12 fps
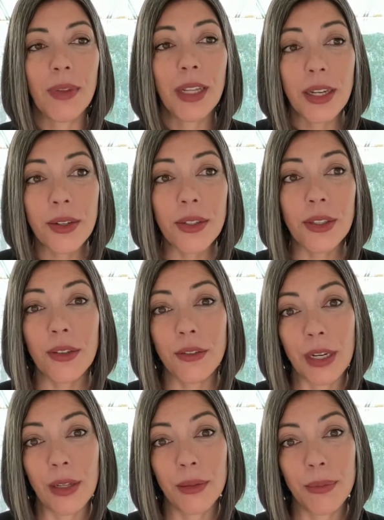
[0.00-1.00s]
legal and
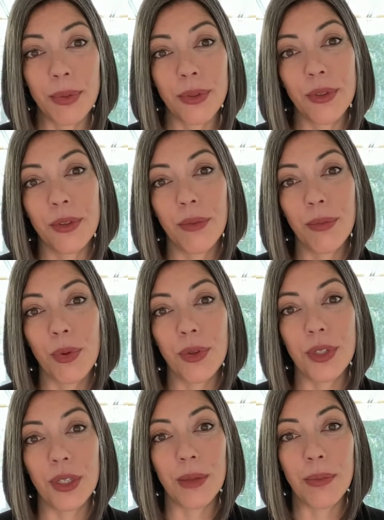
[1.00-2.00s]
available
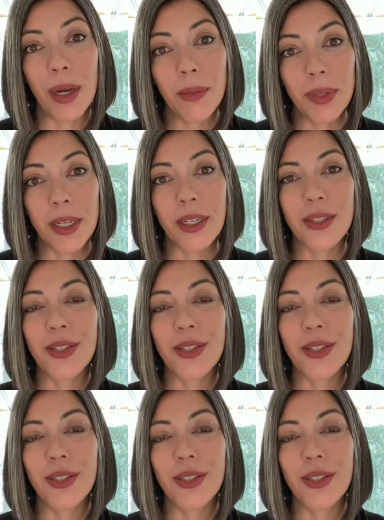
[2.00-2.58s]
more to the public.